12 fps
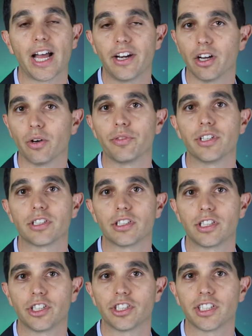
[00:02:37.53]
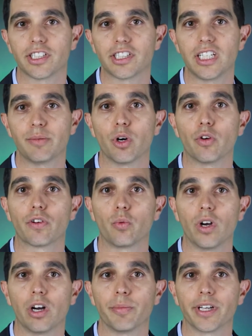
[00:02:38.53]
I know this decision can seem
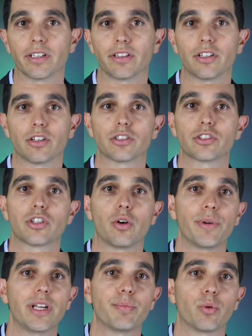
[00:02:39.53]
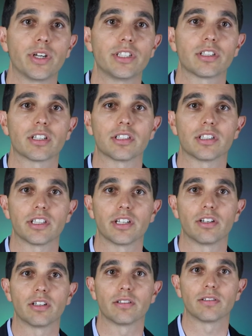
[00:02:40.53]
overwhelming. There are so many points to
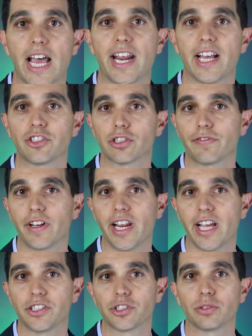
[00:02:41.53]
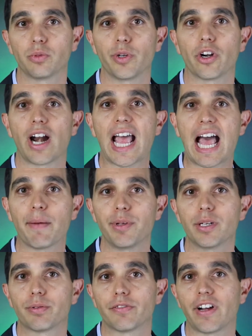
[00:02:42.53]
consider. At Henssler Financial, we are
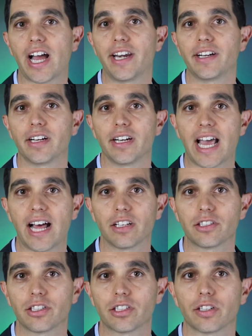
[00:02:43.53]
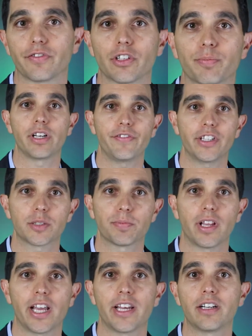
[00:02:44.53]
happy to provide an analysis of your previous
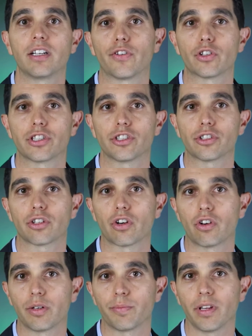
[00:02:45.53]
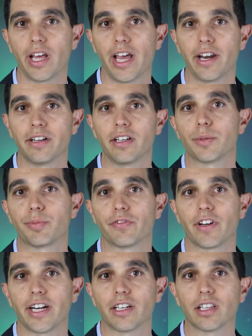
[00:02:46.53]
plan versus your current plan to
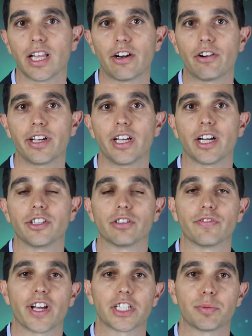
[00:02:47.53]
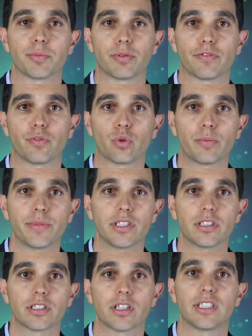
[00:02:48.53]
provide clarity on your investment
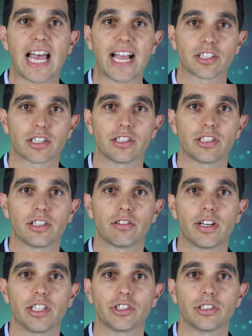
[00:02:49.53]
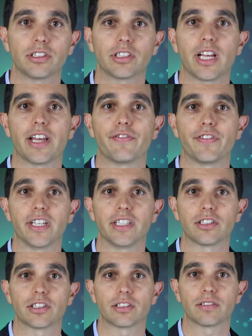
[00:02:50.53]
performance, tax considerations, and
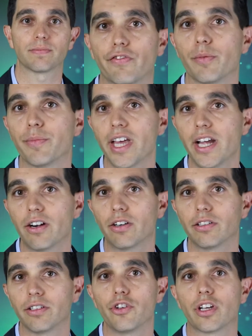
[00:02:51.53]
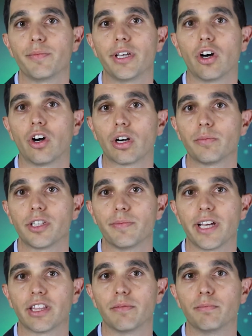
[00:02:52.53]
fees. From there, you can be armed to
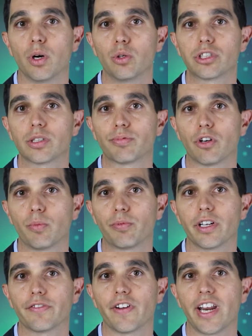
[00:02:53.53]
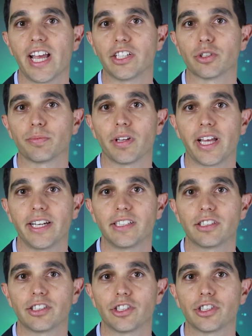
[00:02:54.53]
make the most appropriate financial planning
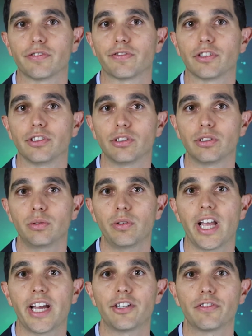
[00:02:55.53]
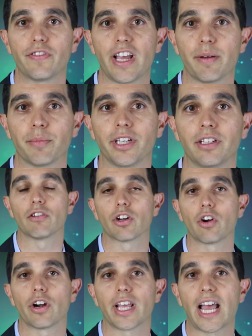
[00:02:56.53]
decision for you and your family
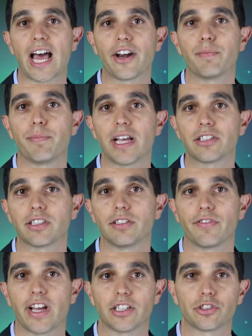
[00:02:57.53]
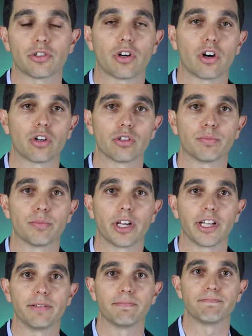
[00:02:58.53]
regarding how to best invest your hard-earned money.